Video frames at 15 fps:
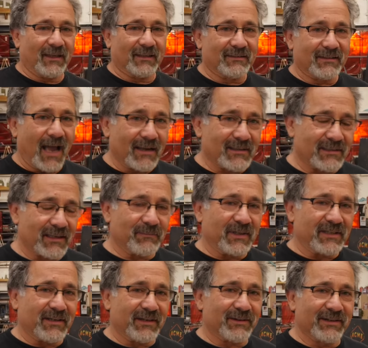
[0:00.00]
a toxic
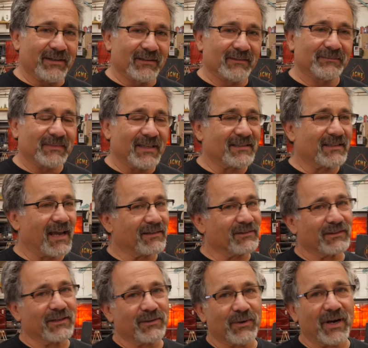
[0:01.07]
material, is
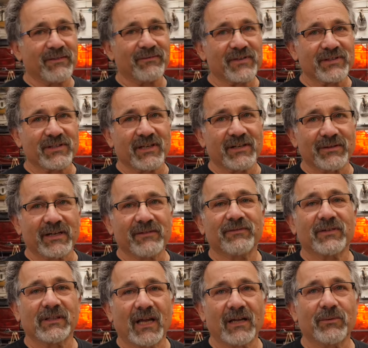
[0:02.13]
actually great for scenery,
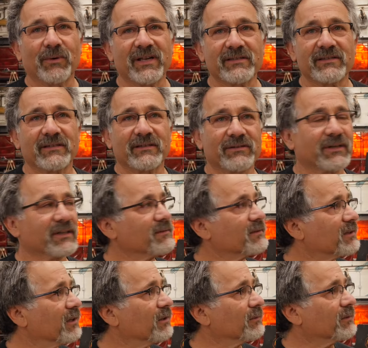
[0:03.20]
for lightweight scenery.
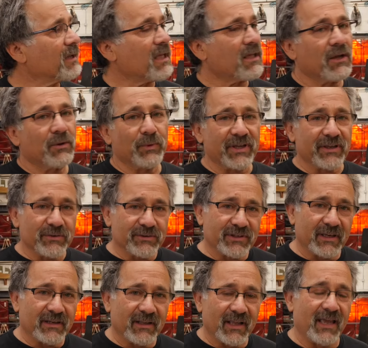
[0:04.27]
So we use
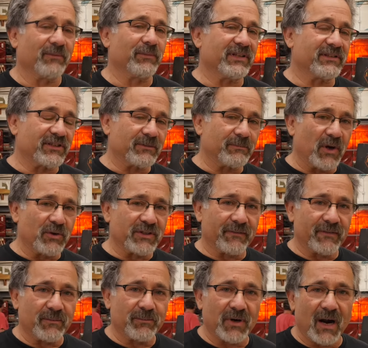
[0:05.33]
it and we dispose
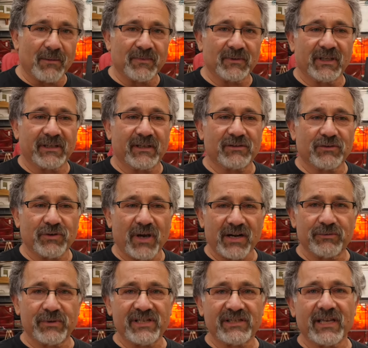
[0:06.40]
of it properly and try to
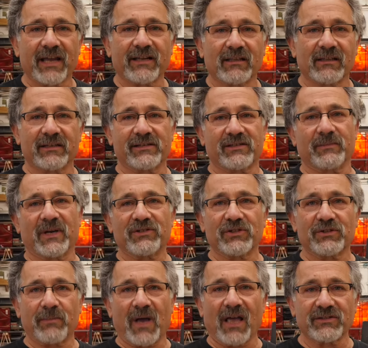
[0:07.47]
recycle it as much
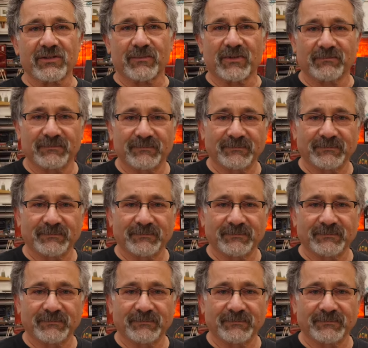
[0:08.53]
as possible.